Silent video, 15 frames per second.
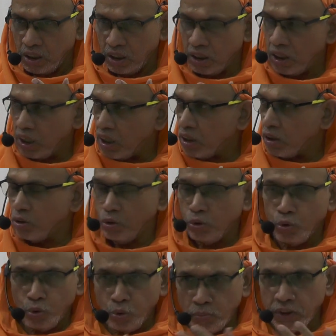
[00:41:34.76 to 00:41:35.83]
great
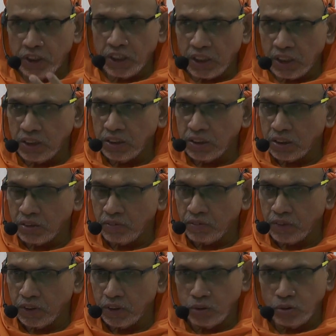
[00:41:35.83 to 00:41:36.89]
luminaries of
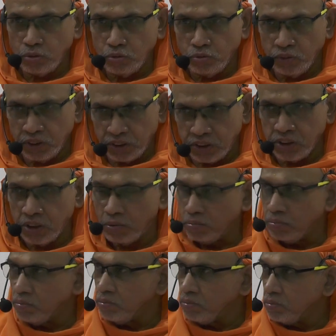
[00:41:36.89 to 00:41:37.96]
Hindu
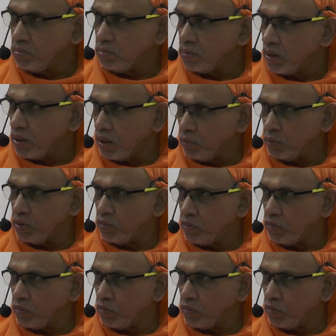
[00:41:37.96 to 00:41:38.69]
wisdom? Coming